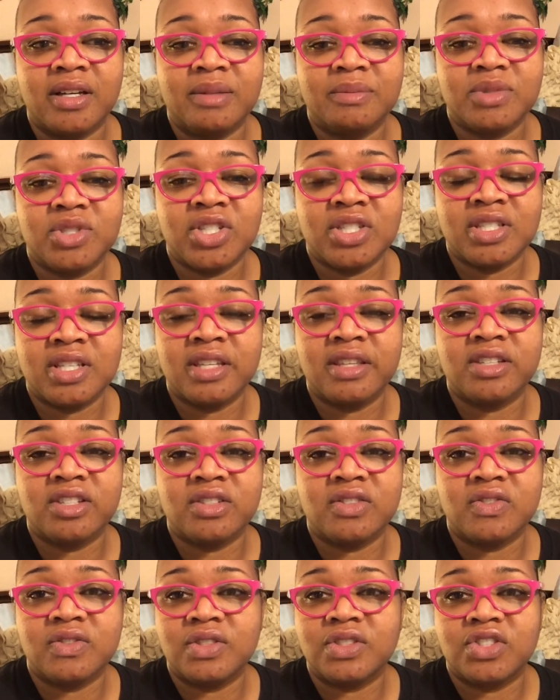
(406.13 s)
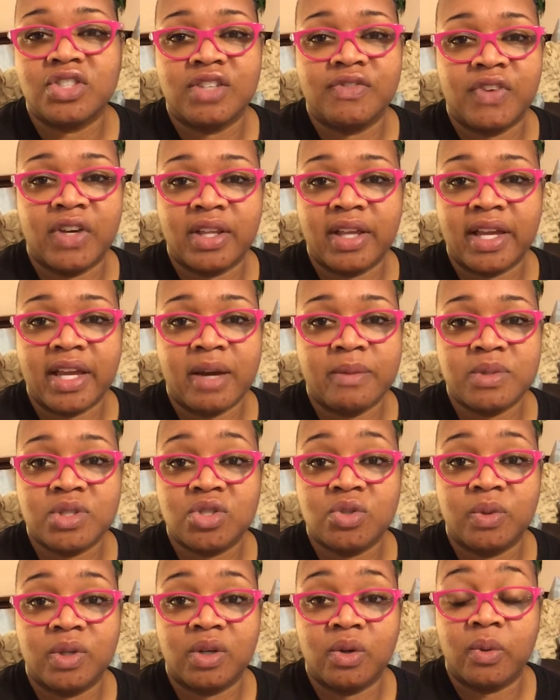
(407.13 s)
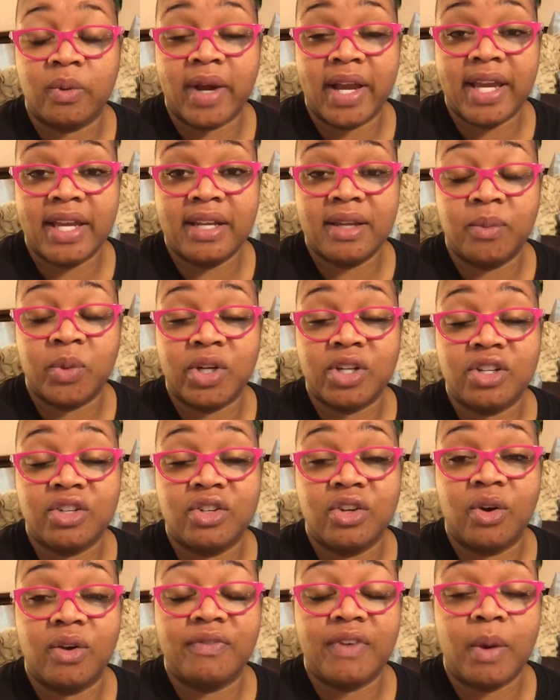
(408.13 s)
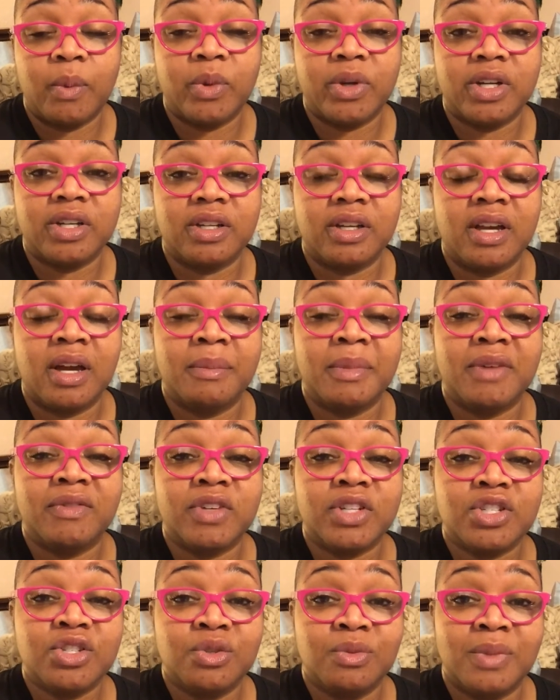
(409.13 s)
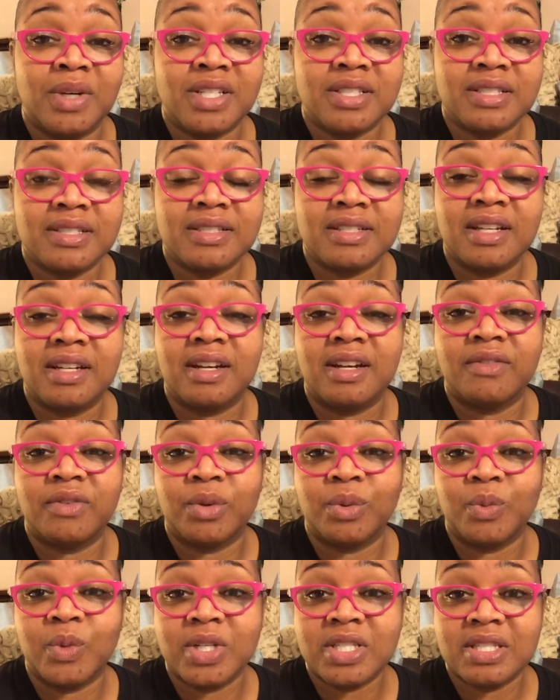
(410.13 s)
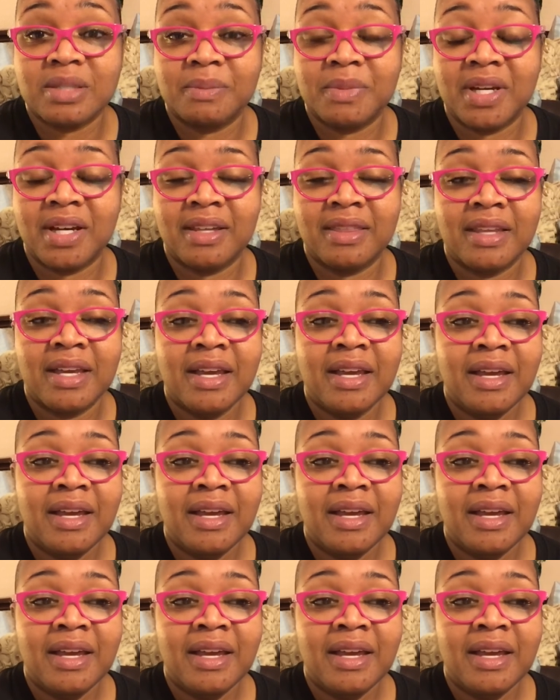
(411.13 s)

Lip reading: she said that she felt like I was doing great and wanted to know if I wanted to come every 2 months instead of every once a month.